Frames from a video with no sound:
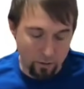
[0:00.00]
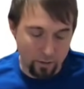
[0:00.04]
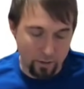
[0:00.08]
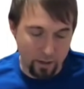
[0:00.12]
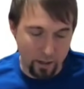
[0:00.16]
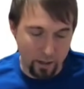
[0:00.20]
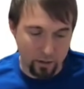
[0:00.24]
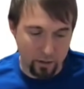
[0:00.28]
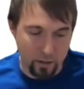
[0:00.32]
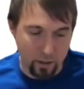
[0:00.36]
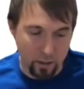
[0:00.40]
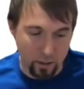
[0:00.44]

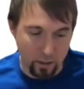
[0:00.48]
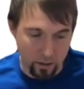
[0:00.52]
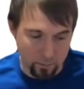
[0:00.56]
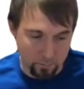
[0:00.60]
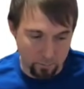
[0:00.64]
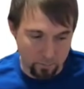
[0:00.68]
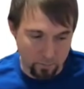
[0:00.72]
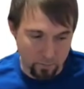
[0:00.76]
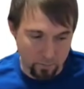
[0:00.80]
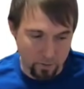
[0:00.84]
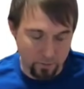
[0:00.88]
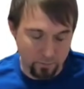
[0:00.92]
that
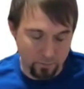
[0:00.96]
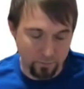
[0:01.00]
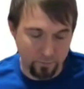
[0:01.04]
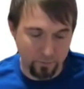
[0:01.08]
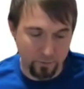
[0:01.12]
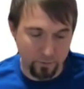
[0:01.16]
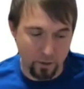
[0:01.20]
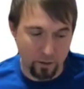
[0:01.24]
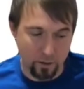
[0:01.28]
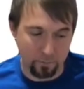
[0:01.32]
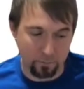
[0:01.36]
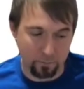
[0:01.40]
comes
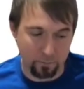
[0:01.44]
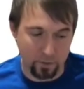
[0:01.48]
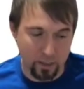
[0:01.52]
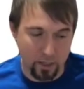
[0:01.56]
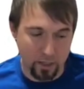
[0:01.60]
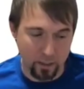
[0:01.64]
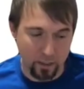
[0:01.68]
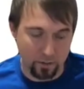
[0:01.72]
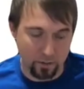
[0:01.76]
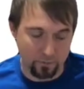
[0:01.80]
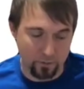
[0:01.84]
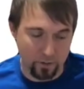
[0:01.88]
from
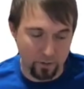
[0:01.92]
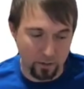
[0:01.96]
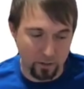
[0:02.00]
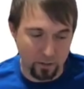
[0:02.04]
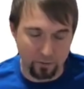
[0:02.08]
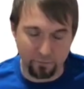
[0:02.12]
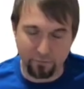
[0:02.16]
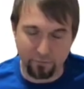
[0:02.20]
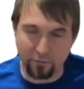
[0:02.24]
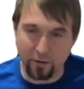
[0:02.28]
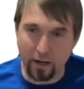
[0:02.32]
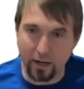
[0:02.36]
kind of
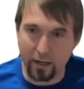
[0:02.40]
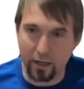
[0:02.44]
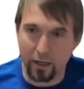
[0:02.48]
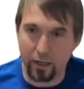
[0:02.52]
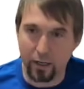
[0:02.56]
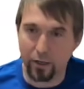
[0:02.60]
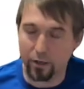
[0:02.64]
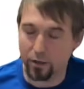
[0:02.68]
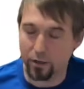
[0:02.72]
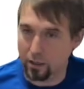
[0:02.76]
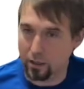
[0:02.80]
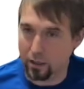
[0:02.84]
defining your